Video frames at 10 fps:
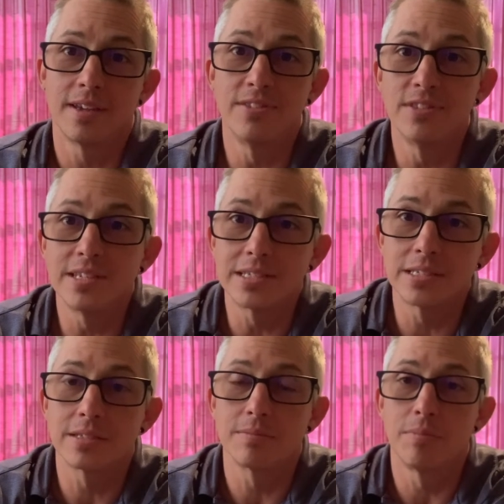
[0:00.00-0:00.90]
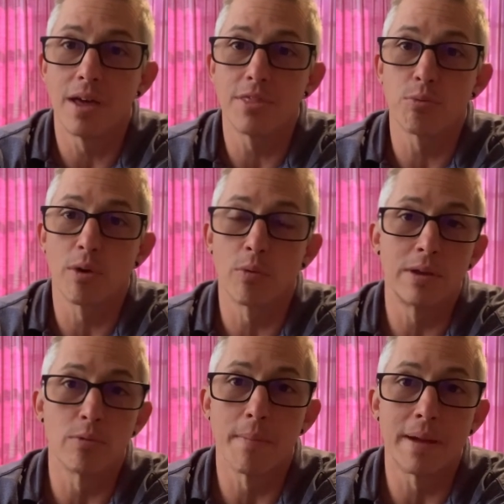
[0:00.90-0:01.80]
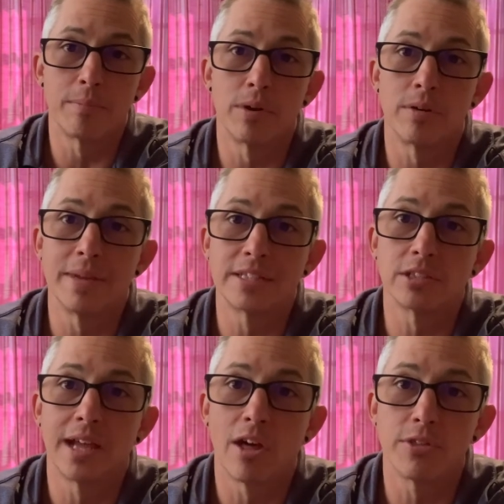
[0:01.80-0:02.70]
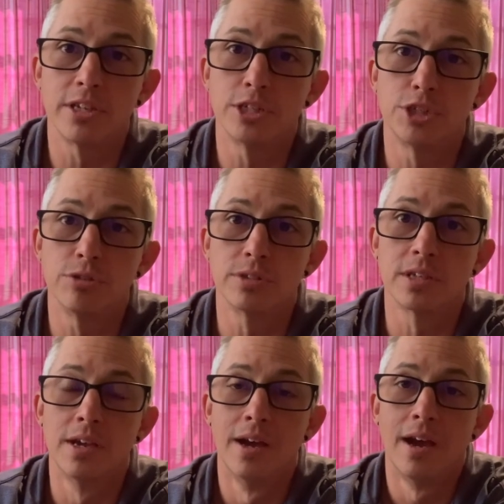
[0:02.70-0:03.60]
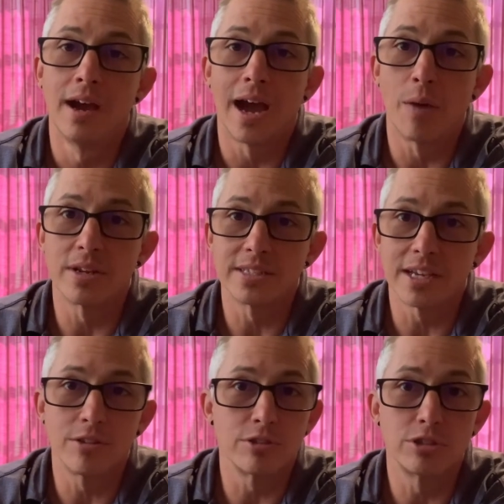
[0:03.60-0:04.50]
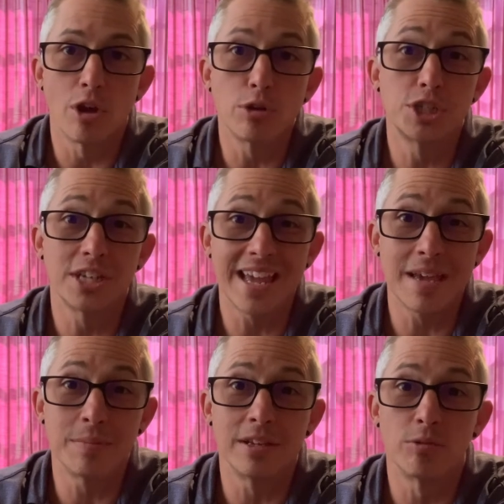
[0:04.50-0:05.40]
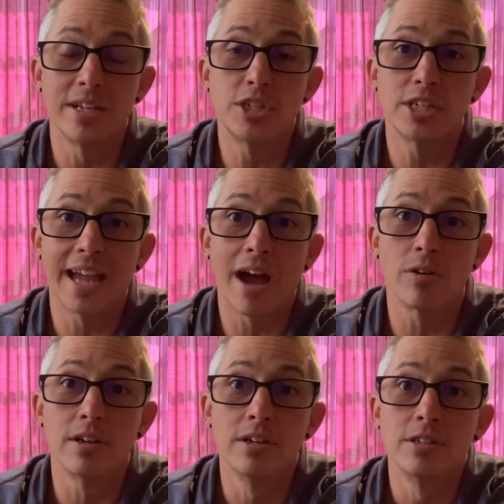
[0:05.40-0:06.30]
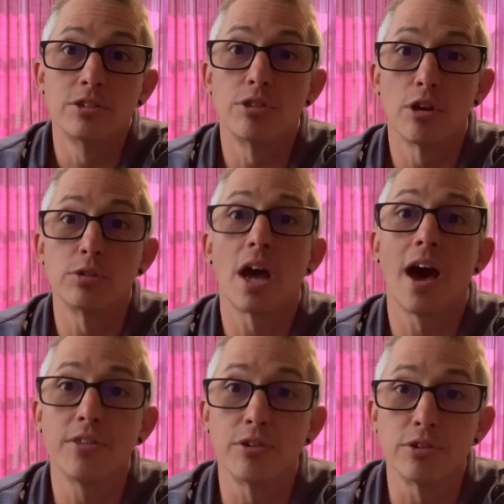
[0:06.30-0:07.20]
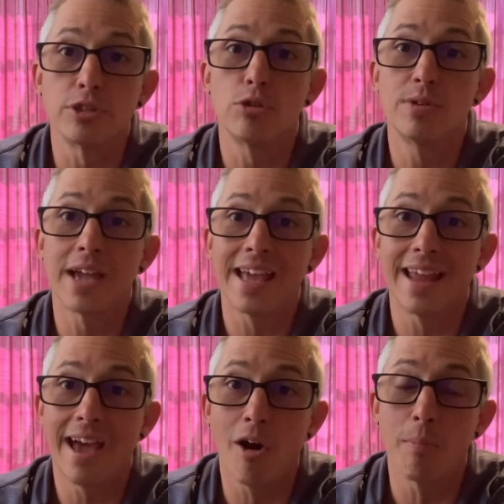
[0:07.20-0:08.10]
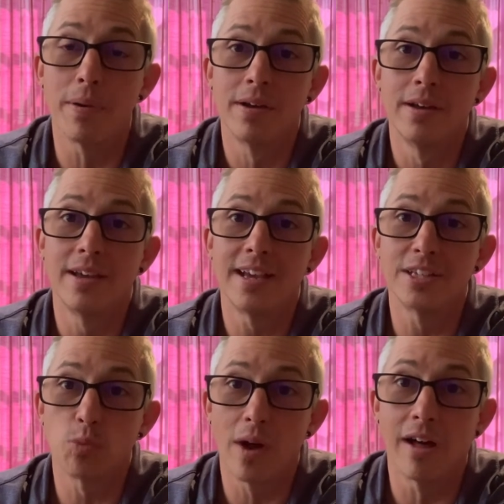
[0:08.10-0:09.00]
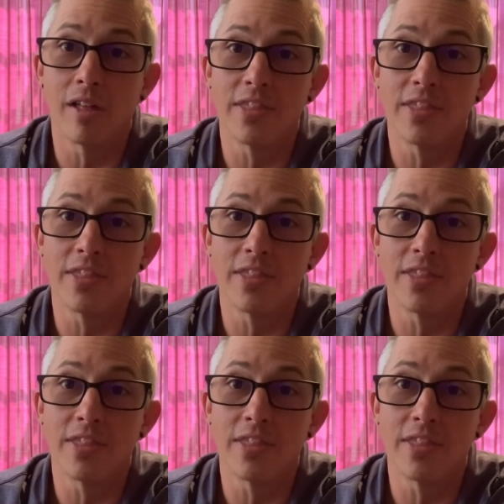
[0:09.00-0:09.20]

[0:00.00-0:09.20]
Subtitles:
In this month where we remember mental health issues, I want to tell you there's no shame in reaching out to those others who can help as well.